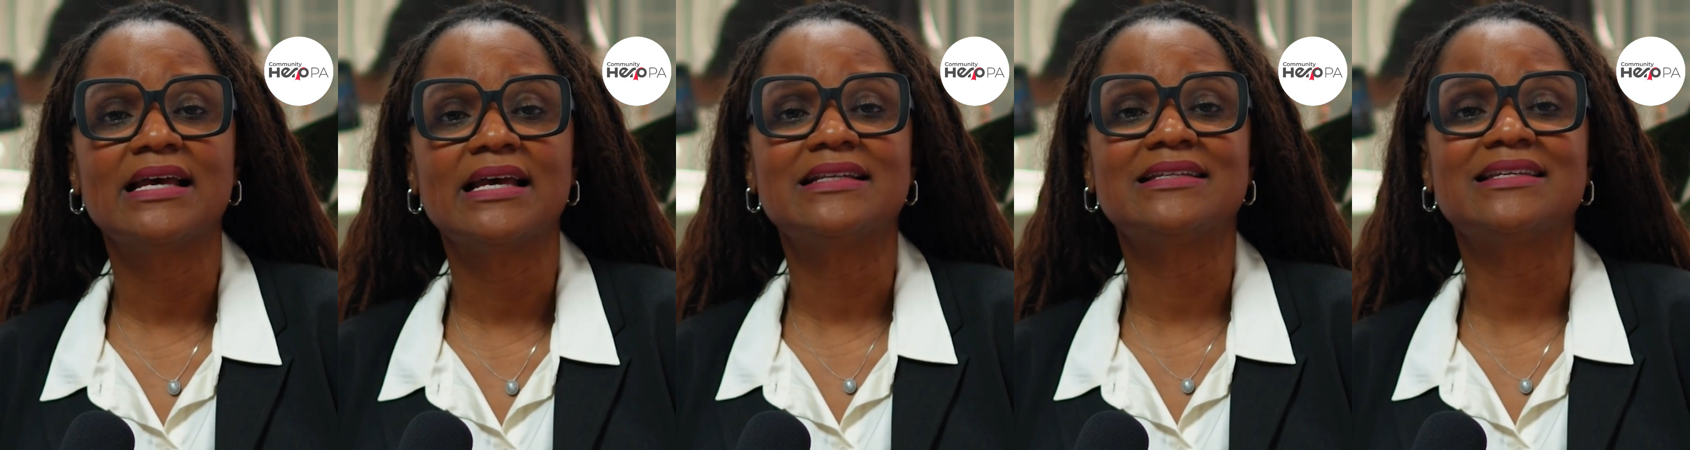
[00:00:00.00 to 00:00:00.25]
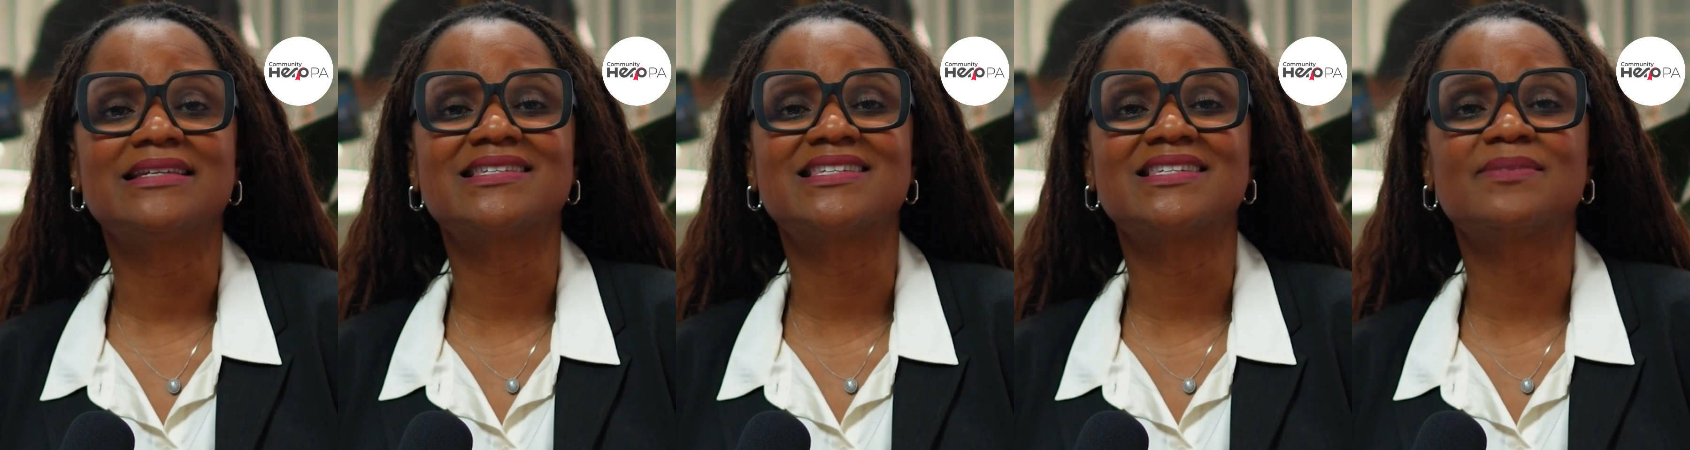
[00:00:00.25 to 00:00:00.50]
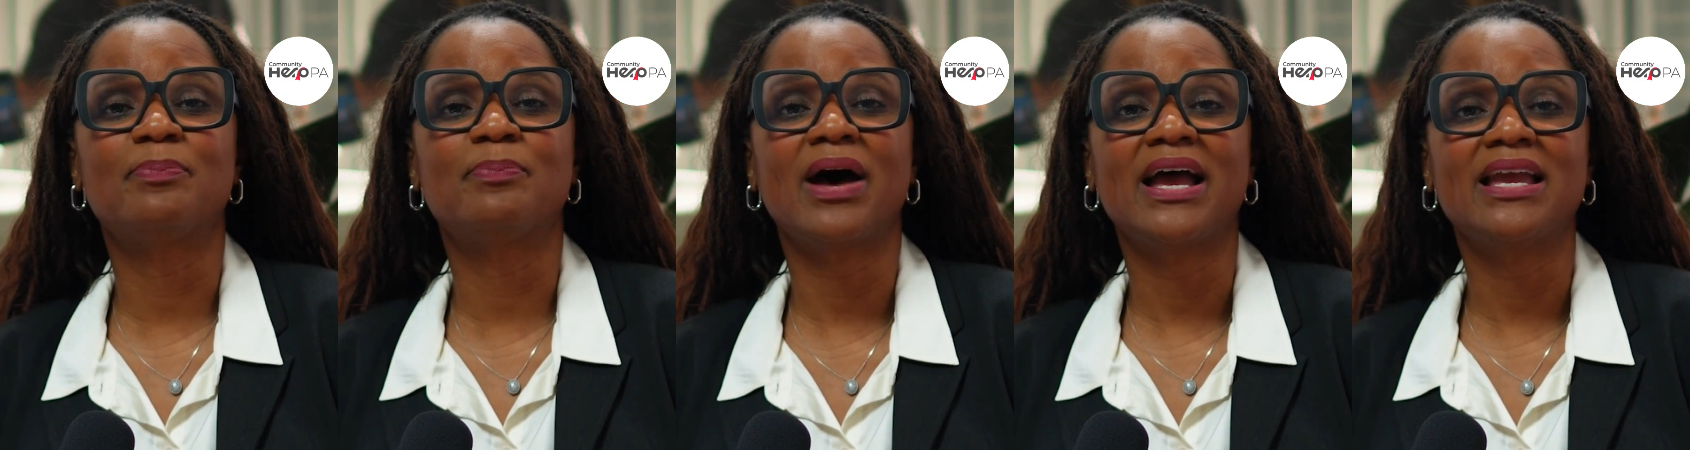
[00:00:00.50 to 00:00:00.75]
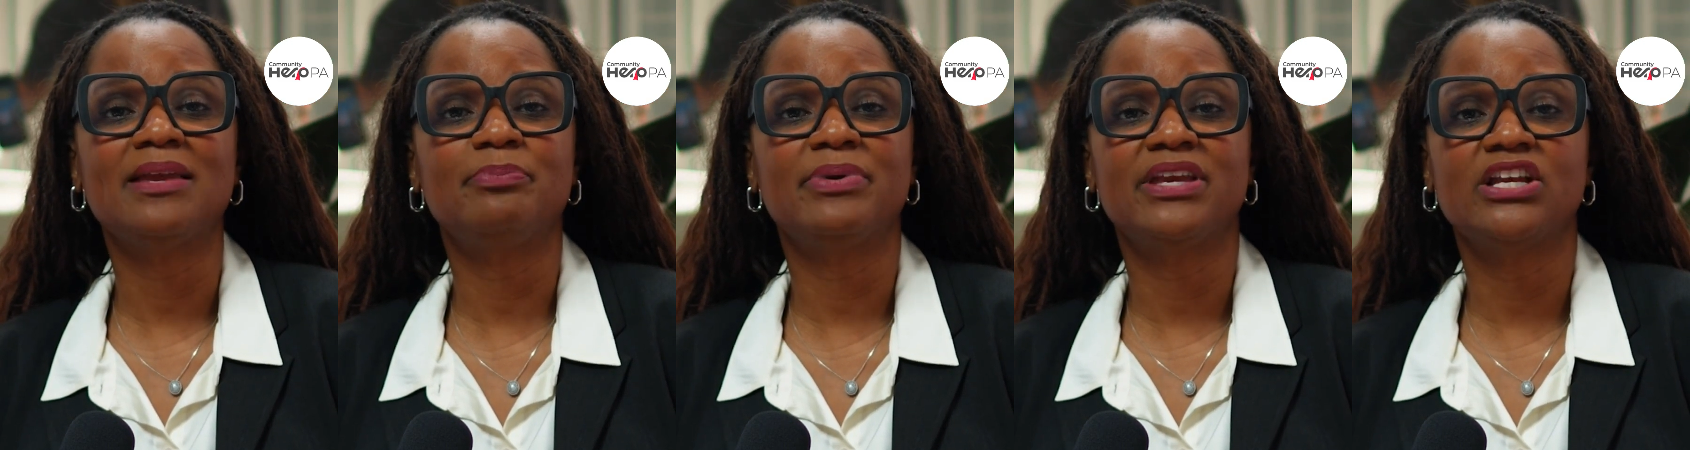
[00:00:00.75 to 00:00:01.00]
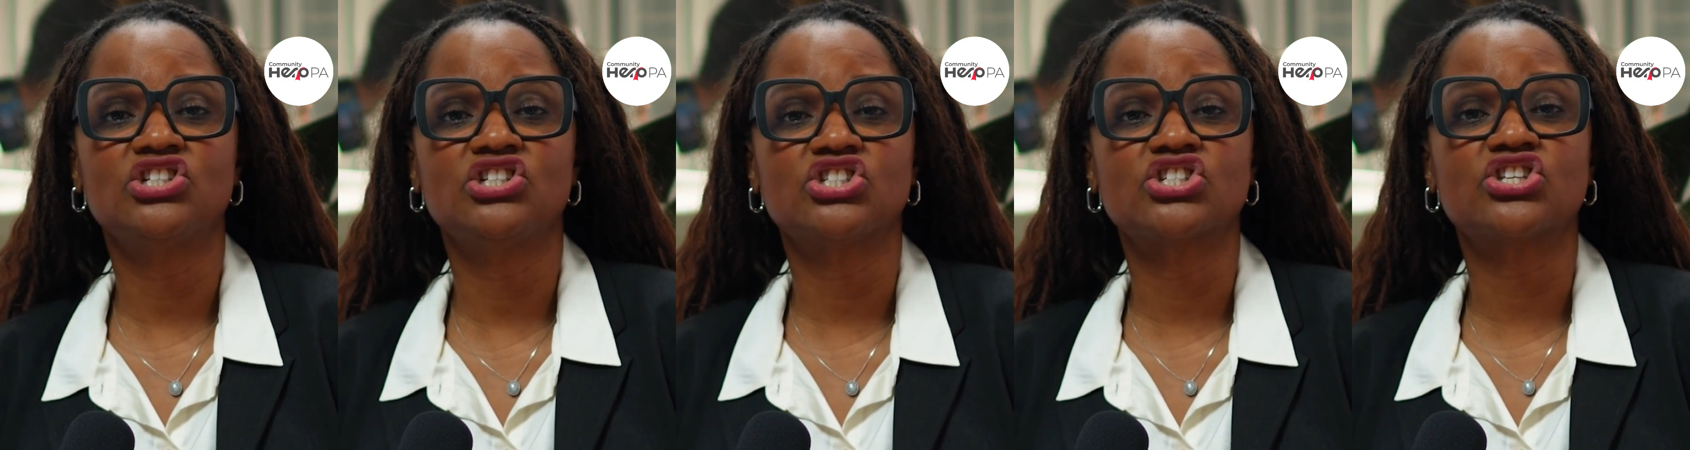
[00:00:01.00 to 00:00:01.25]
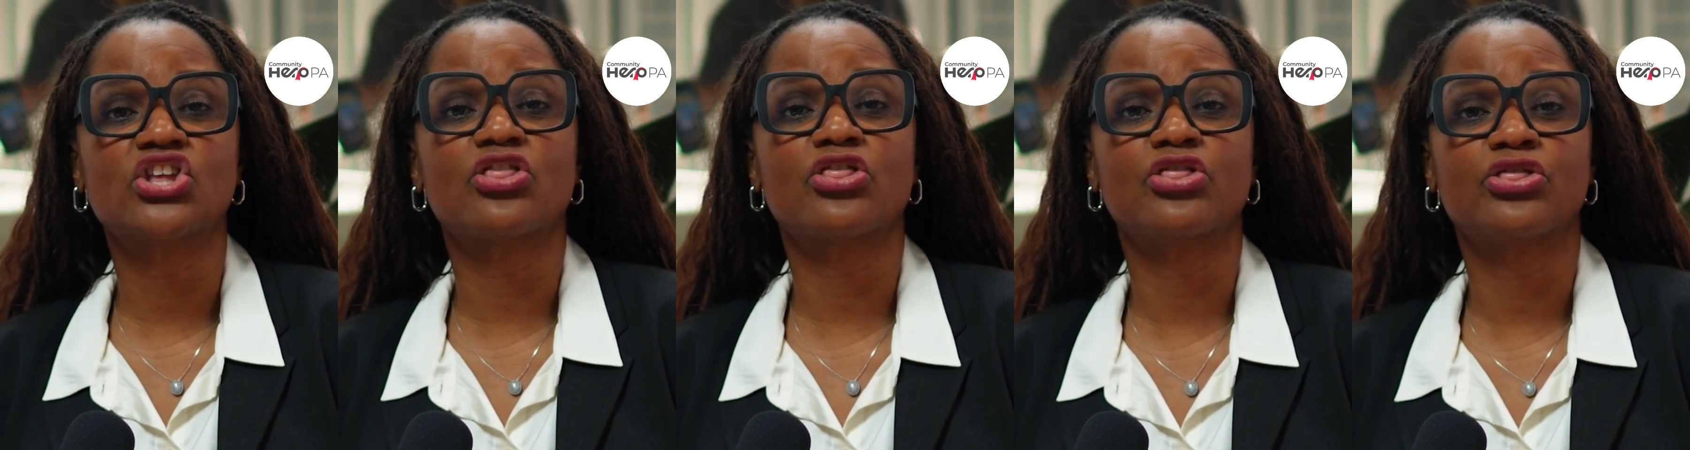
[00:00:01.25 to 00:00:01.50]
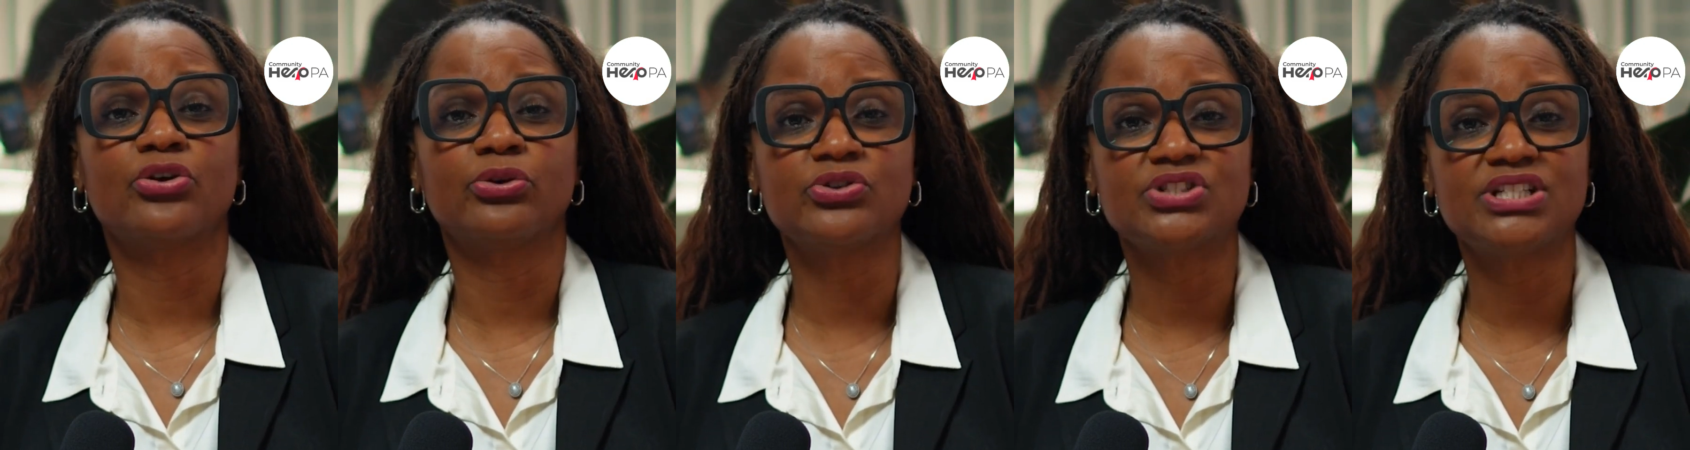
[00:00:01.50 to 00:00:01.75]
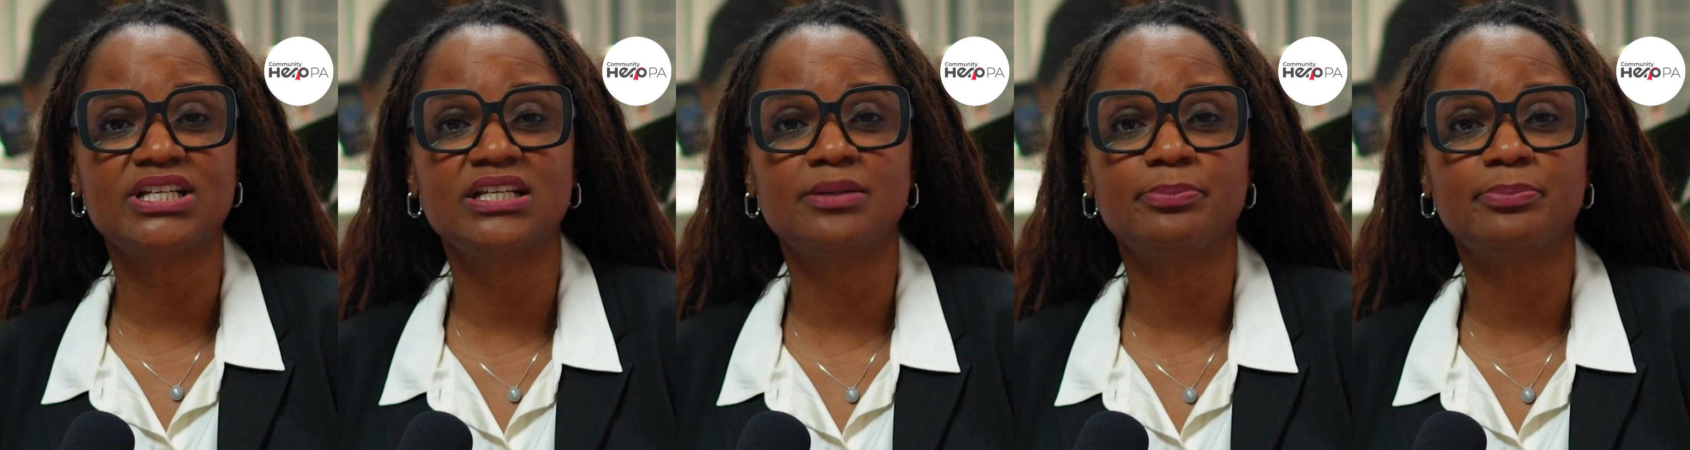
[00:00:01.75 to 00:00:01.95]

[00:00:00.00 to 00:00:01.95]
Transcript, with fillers: despite being just thirteen